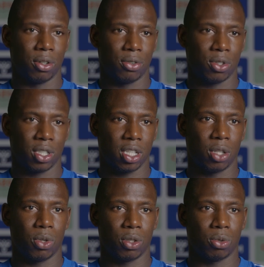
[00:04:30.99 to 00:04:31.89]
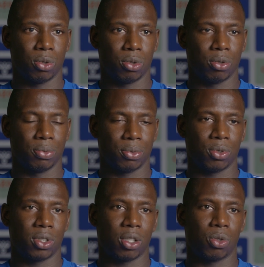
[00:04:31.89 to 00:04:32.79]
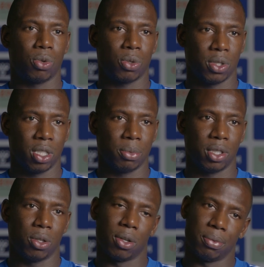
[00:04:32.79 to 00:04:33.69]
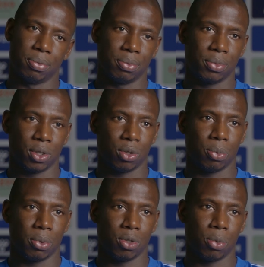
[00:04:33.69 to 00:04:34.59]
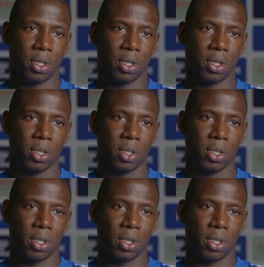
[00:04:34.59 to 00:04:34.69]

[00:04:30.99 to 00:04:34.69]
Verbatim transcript: of course I can wait to to start to work with him in the in the, in the